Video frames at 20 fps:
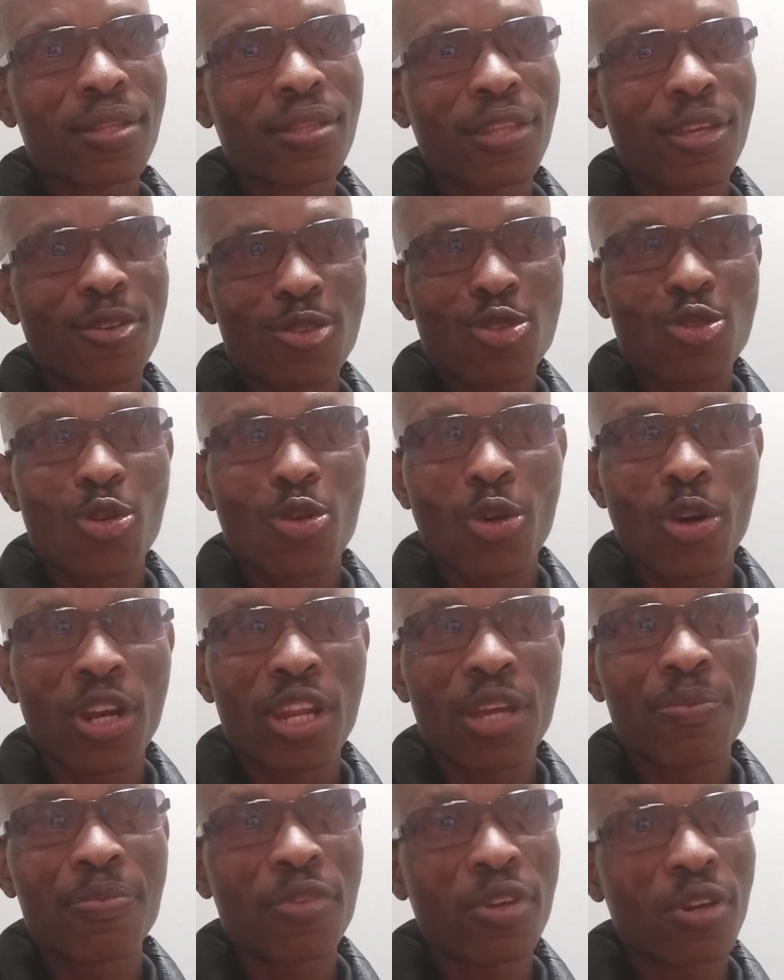They used to
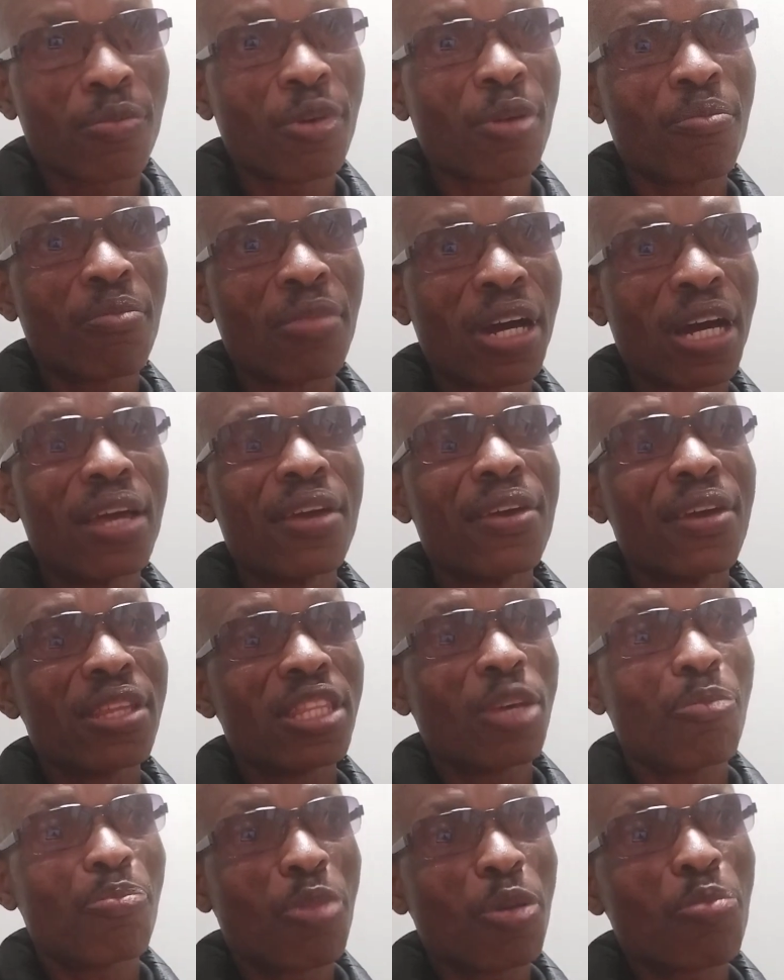call him, you remember,
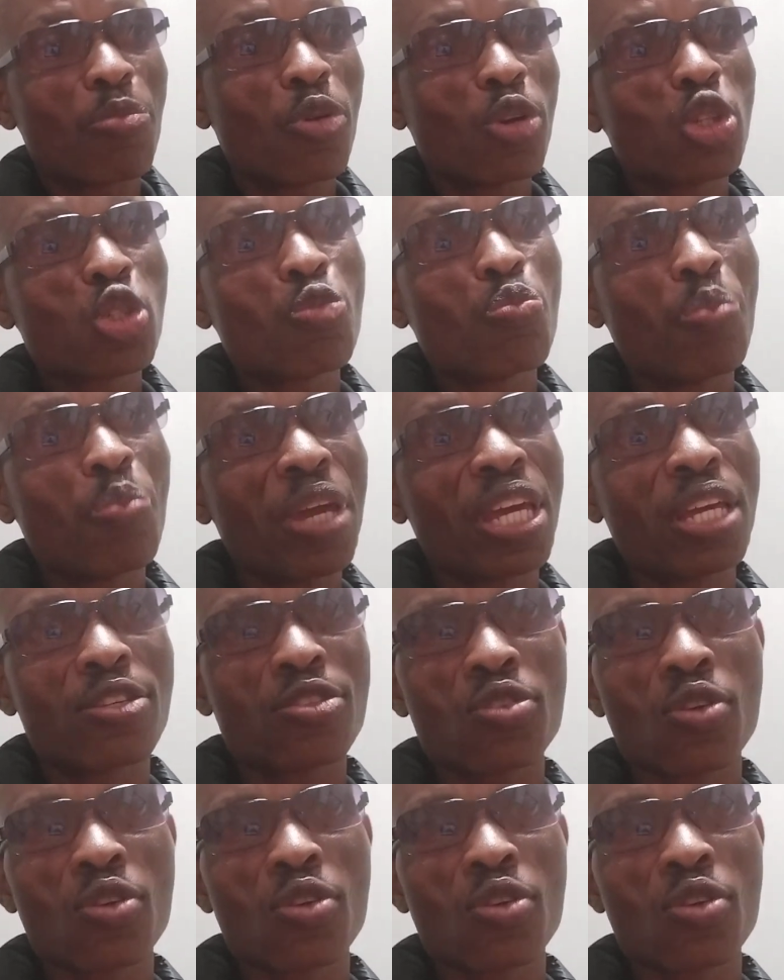the People's Bey.